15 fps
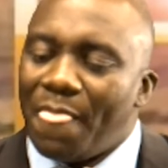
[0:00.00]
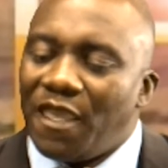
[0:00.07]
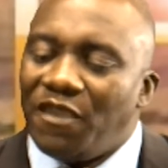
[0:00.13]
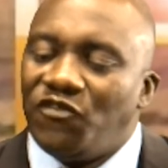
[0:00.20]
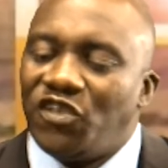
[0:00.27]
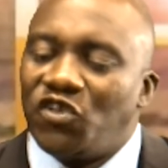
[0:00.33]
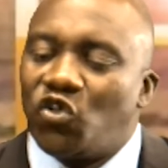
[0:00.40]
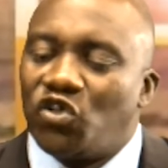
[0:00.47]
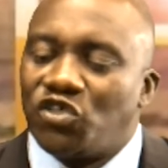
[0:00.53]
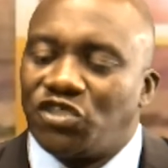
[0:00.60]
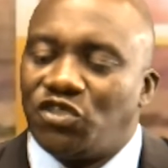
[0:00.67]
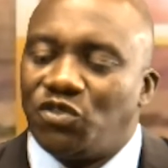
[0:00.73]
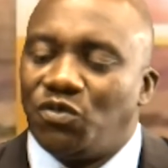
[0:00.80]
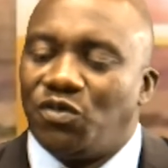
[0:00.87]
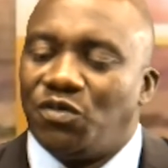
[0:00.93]
even
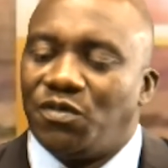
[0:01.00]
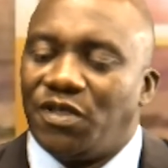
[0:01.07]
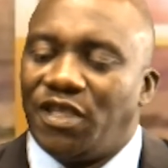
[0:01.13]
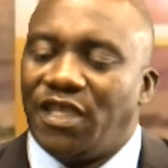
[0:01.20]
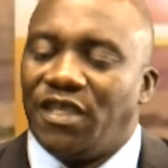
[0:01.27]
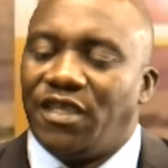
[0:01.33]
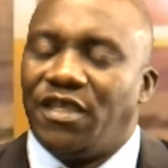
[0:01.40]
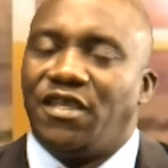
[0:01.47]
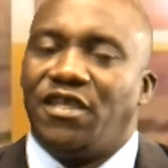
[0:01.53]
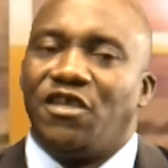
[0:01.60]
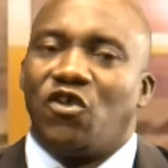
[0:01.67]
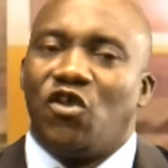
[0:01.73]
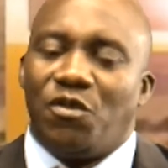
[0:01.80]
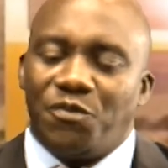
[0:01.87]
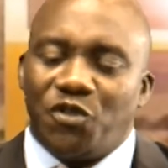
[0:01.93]
cost you a
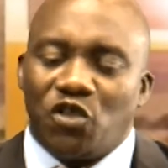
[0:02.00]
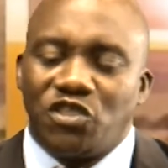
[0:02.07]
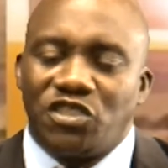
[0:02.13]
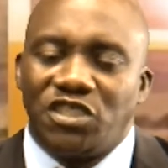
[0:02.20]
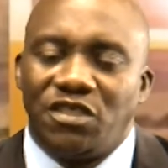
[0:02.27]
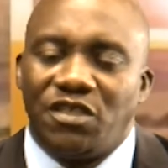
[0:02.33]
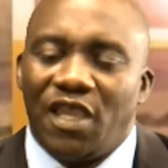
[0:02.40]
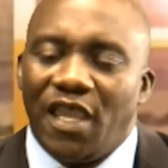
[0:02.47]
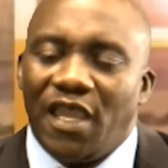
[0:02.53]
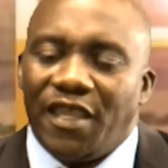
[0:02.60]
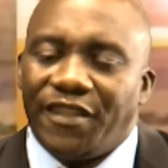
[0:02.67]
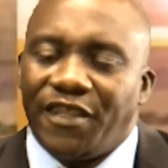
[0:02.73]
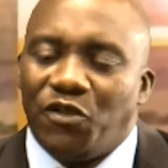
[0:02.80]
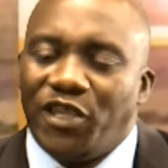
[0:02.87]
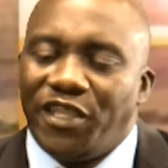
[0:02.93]
goal. Because
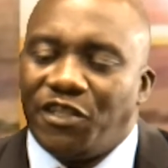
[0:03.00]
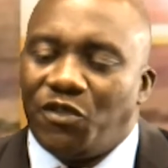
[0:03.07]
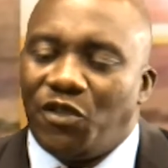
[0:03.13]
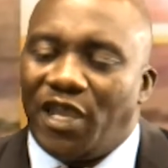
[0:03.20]
the way they